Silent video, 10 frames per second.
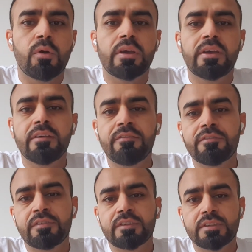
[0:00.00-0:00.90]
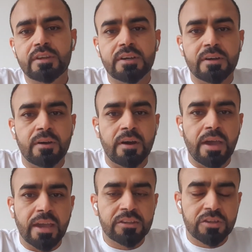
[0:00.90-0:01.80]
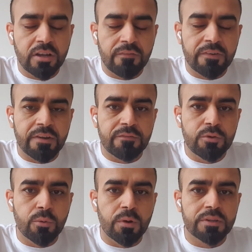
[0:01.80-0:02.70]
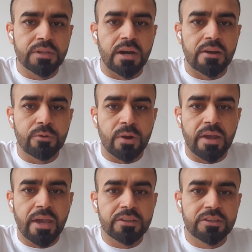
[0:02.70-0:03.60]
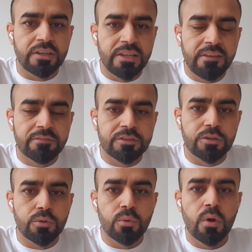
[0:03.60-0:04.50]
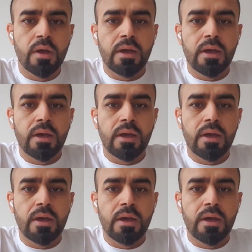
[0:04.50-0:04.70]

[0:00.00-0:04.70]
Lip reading: if the ex-girlfriend of yours or your ex leaves you,